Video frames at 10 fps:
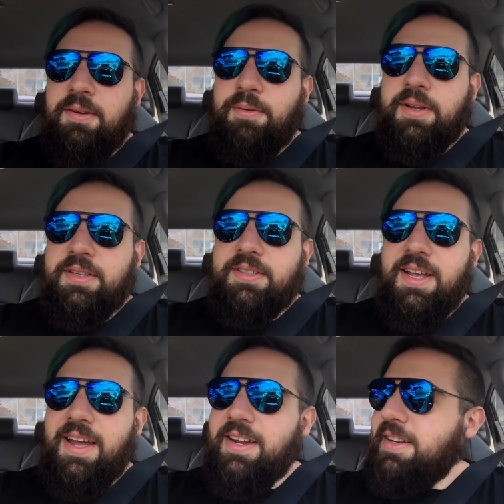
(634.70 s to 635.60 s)
We
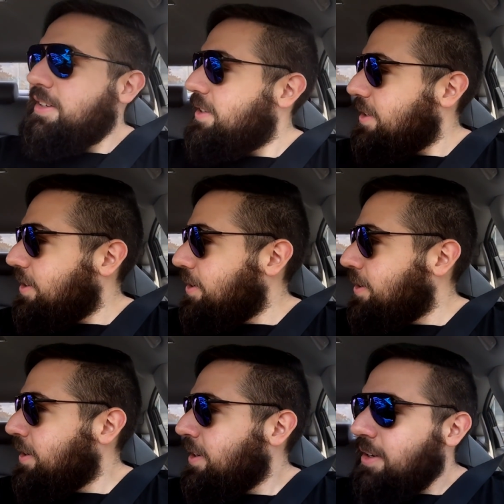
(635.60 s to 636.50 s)
decided to
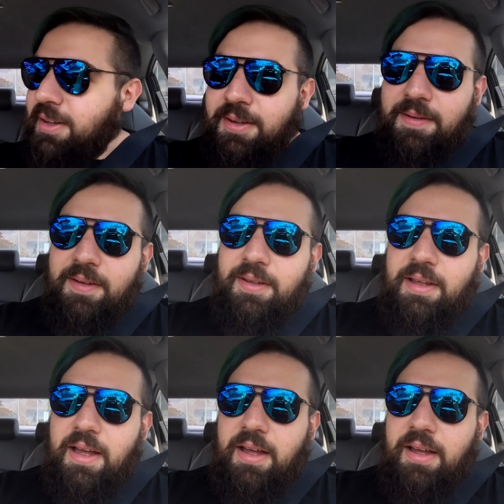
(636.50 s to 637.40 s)

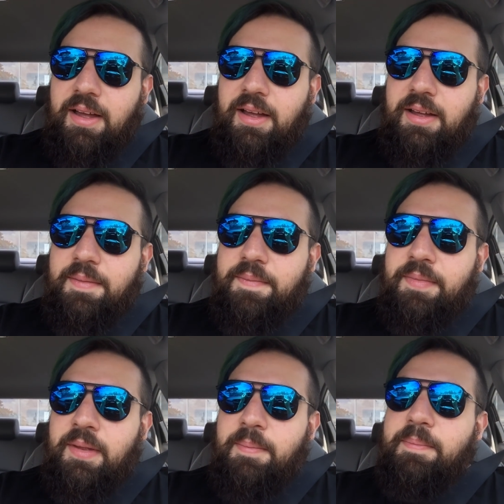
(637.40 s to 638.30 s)
uh,
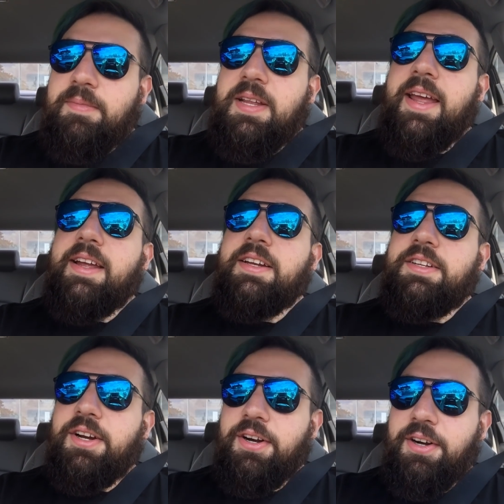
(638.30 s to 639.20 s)
take a
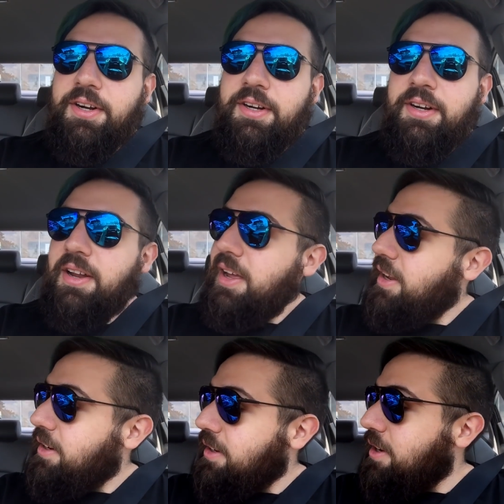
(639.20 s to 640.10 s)
turn
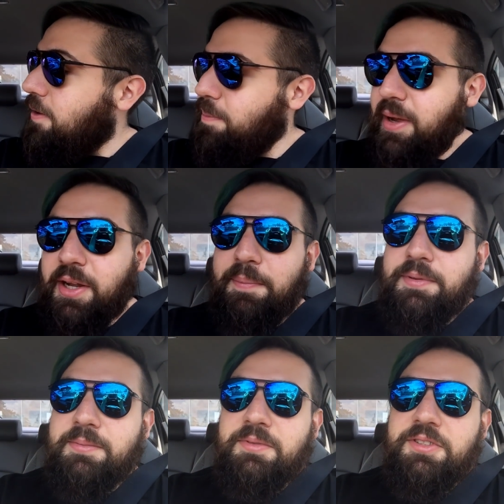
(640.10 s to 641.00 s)
and go pick up
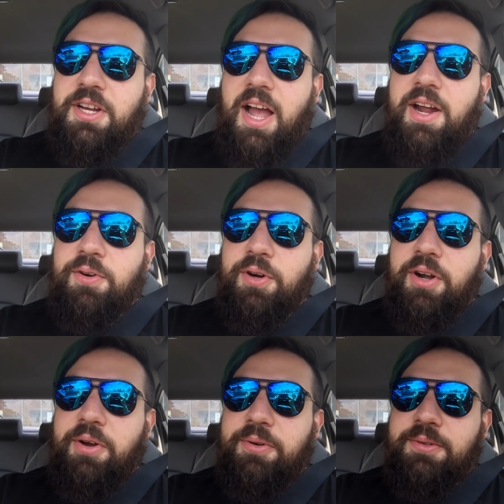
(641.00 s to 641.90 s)
some
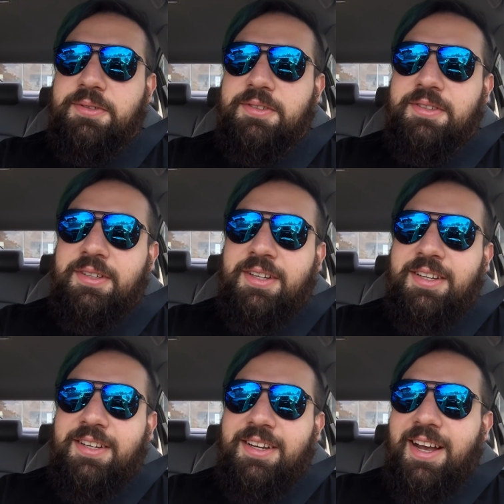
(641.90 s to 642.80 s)
gyros.
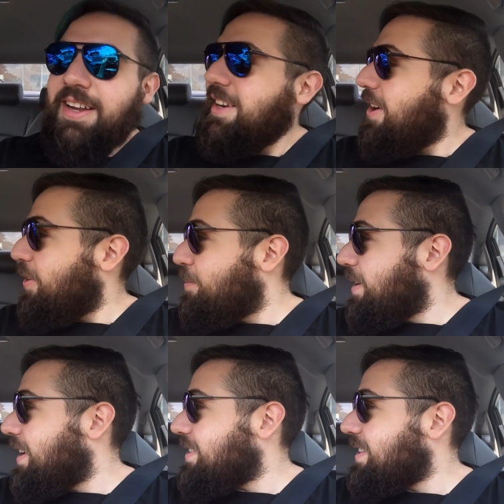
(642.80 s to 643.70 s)
Or, I know no, I'm
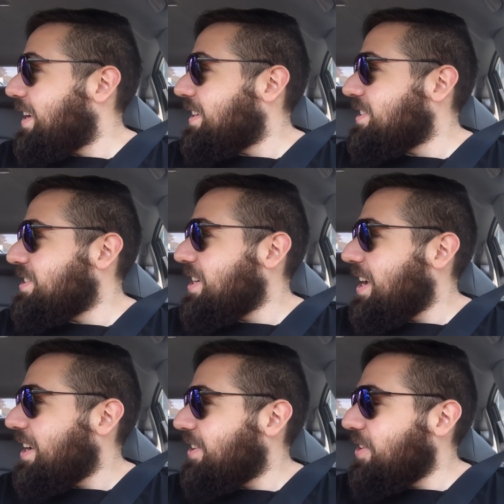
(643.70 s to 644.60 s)
not uh, saying
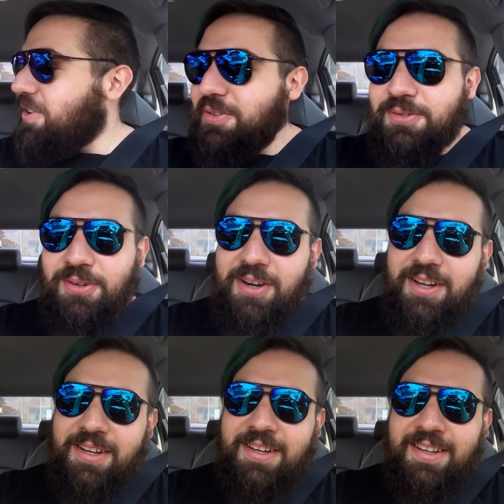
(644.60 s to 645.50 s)
gyros
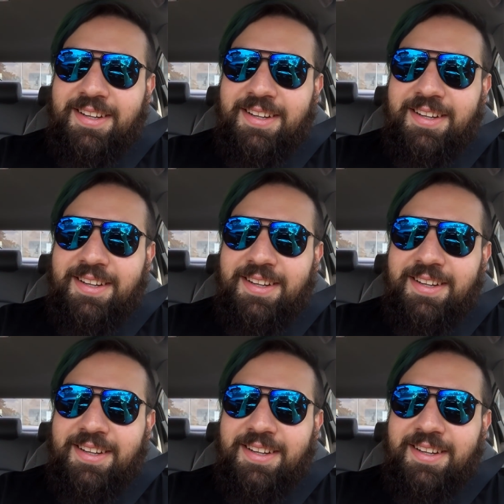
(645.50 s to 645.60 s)
right.